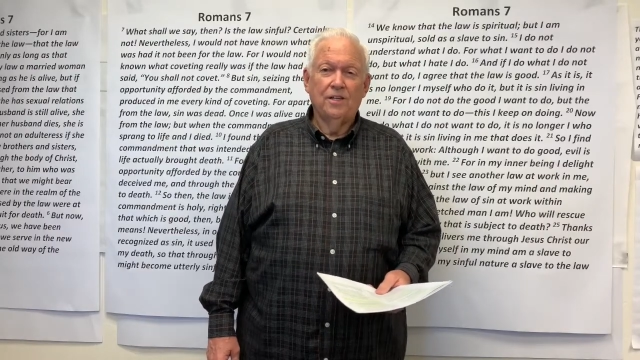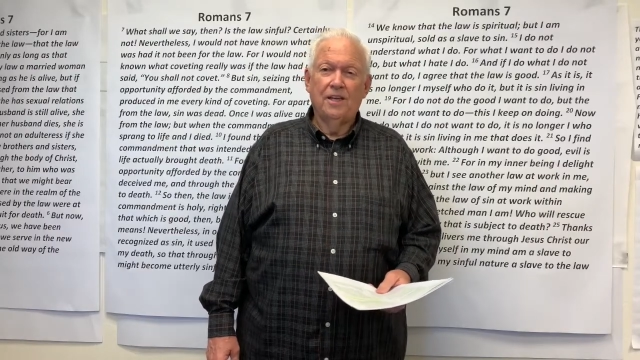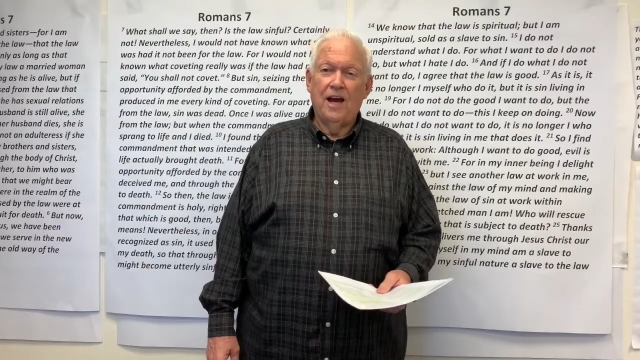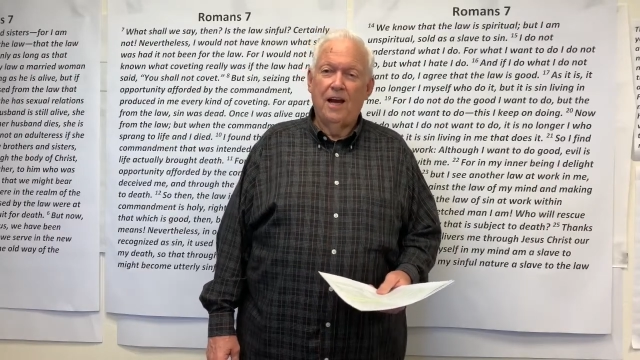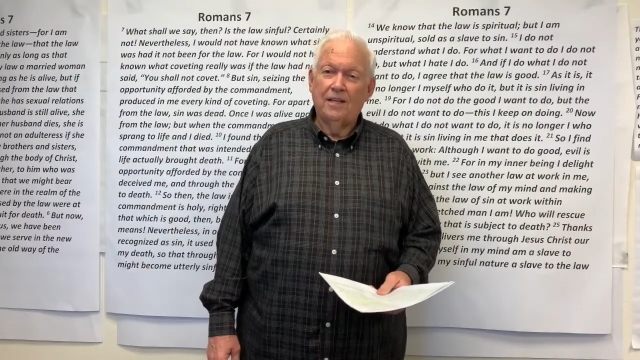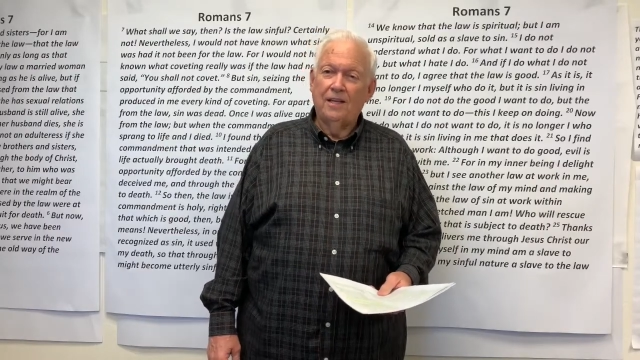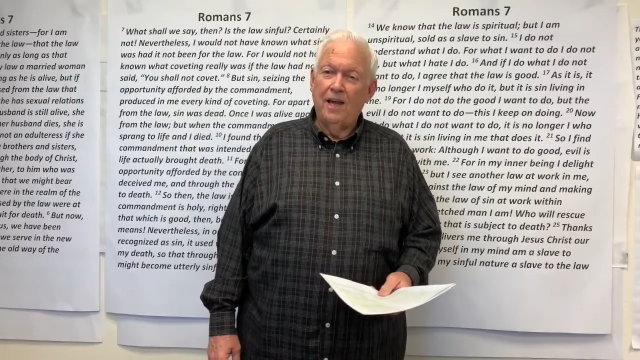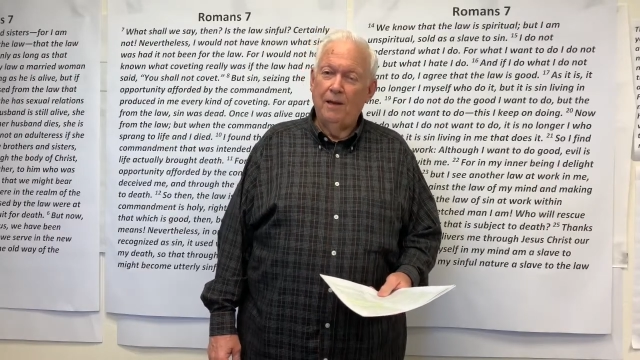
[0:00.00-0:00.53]

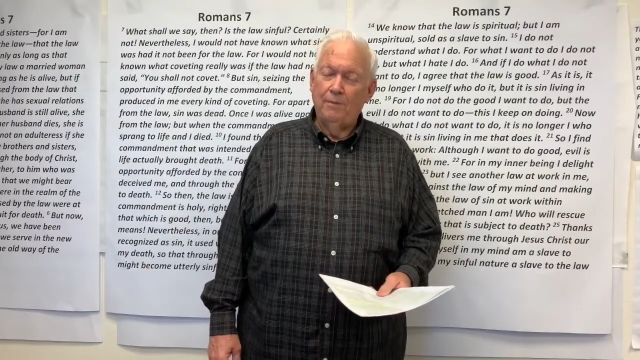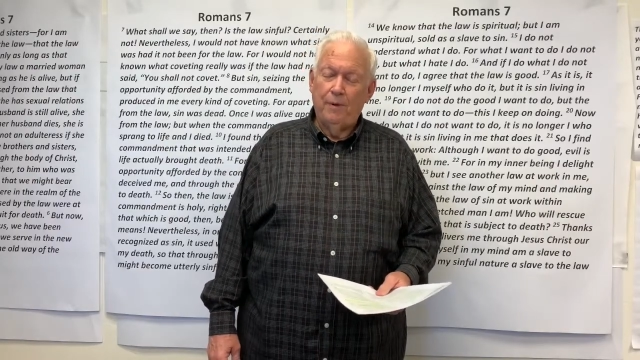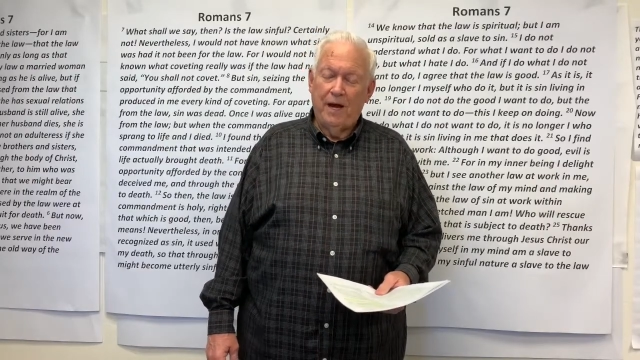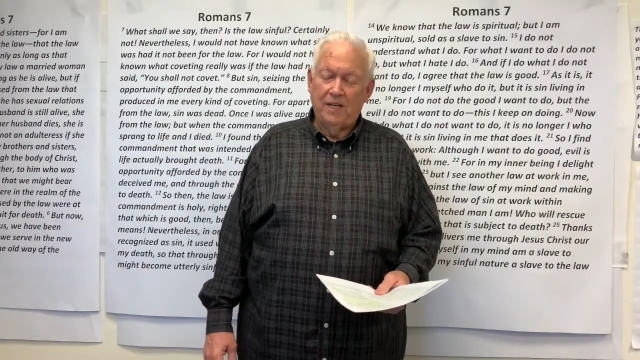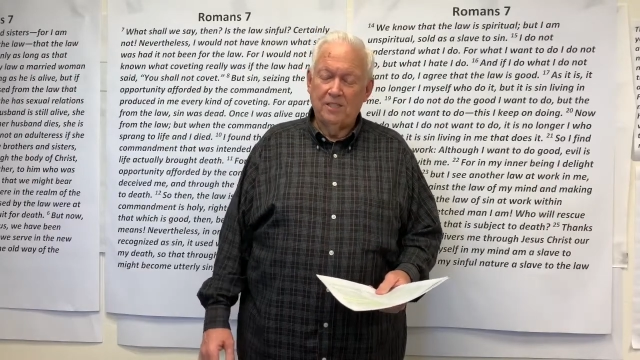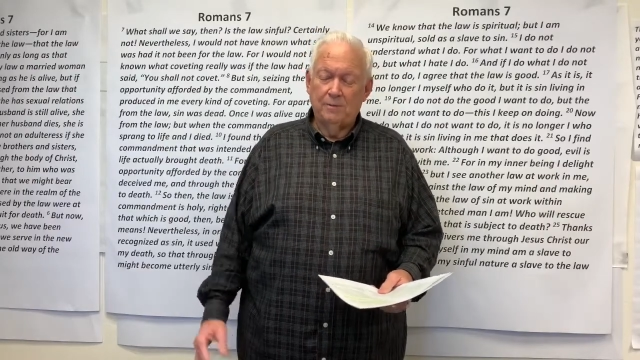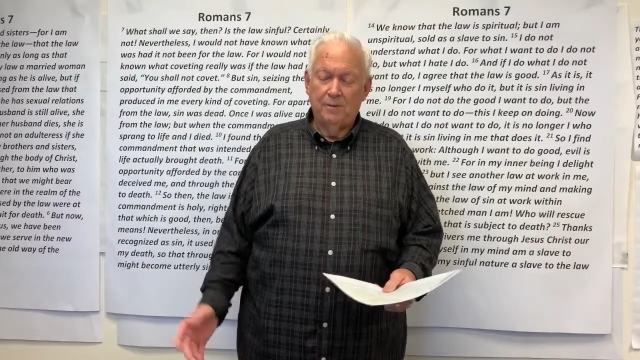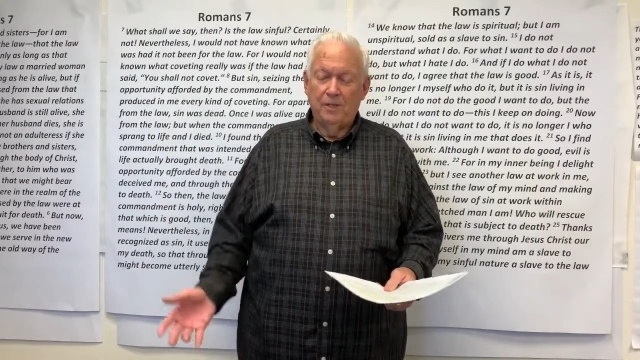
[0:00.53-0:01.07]
God can't
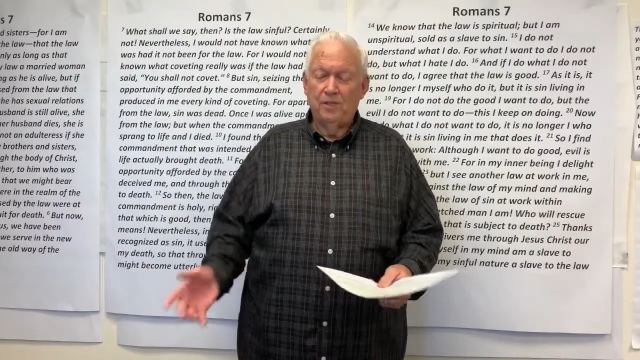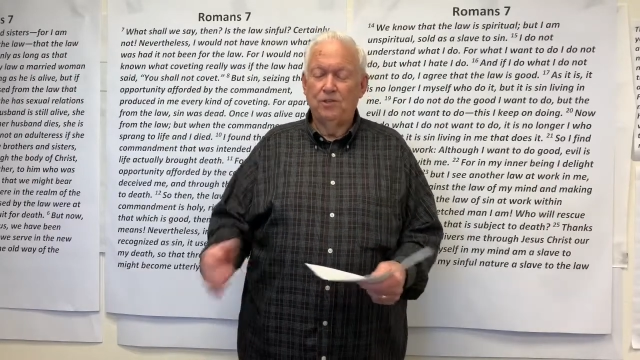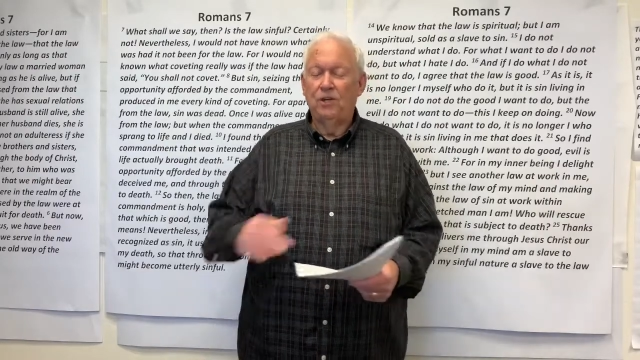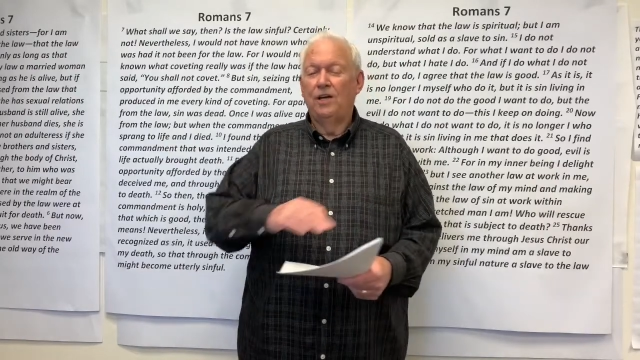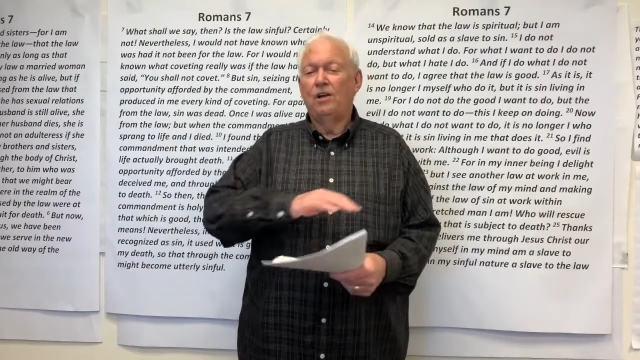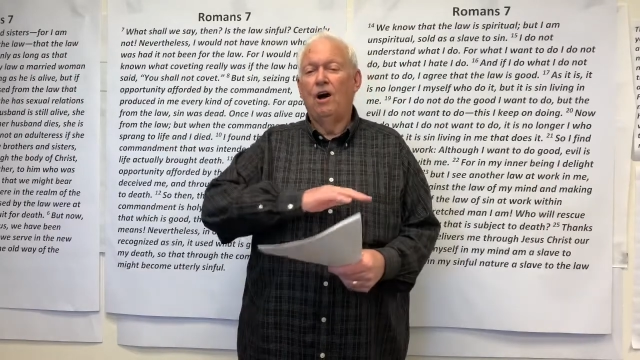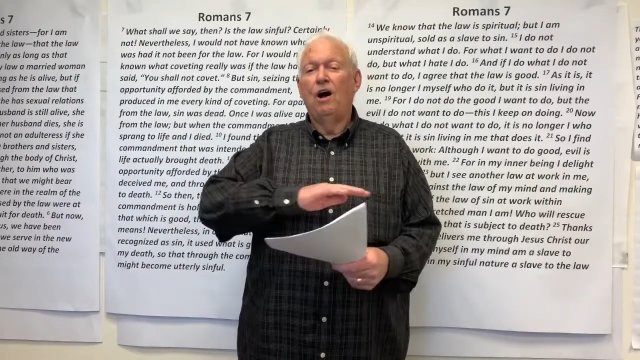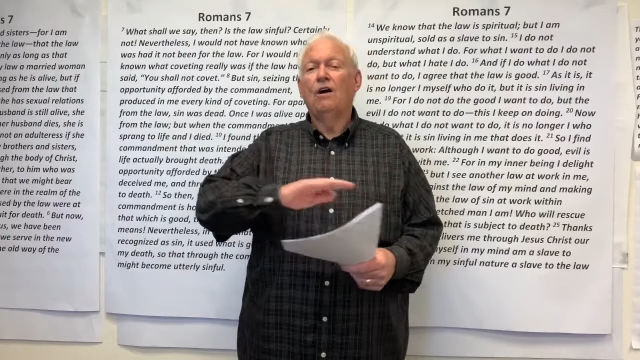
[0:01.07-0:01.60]
possibly,"
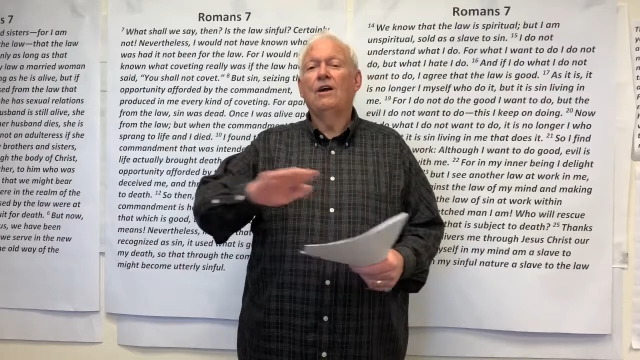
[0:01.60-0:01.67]
and all